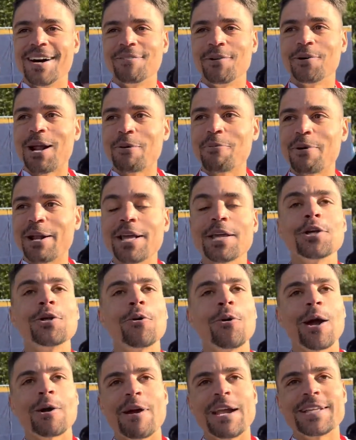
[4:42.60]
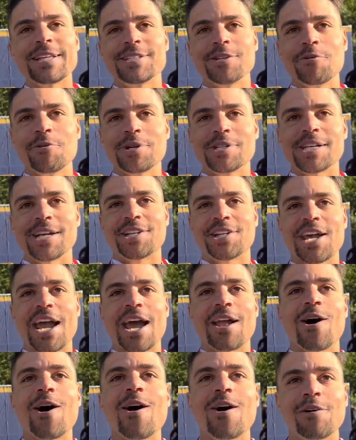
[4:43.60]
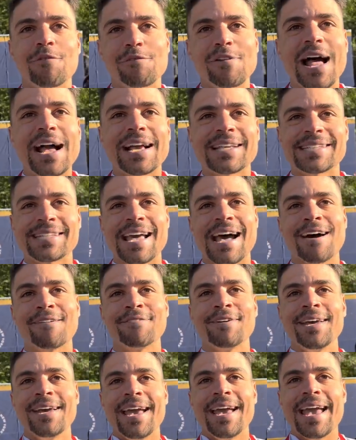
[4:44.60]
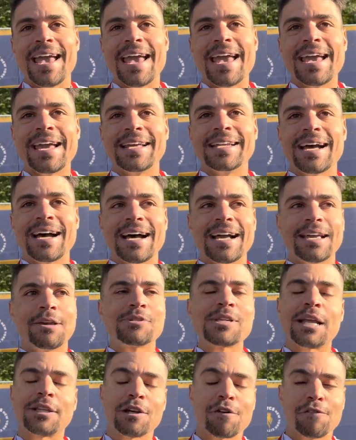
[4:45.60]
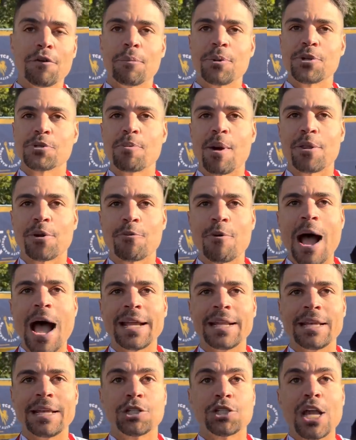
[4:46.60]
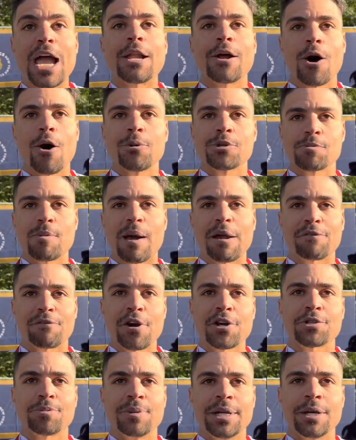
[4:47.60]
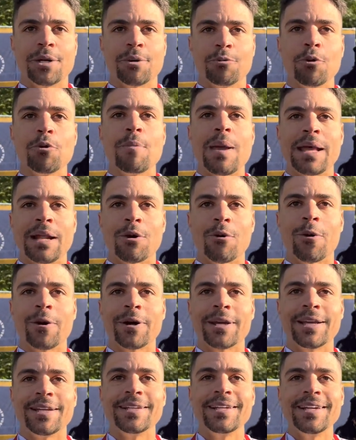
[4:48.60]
Who did I ran into was Chad Hall in Flagstaff. And he was out there filming his brother Ryan. And Chad Hall was my freshman year roommate at Oregon.